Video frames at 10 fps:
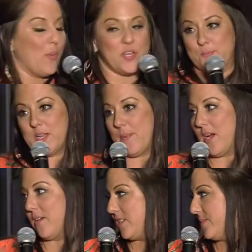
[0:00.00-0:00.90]
We just put
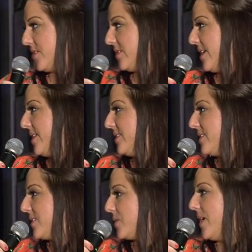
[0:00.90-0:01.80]
up our Christmas
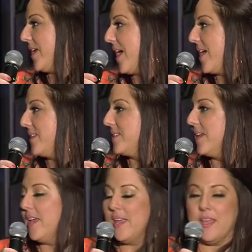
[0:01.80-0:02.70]
trees this weekend.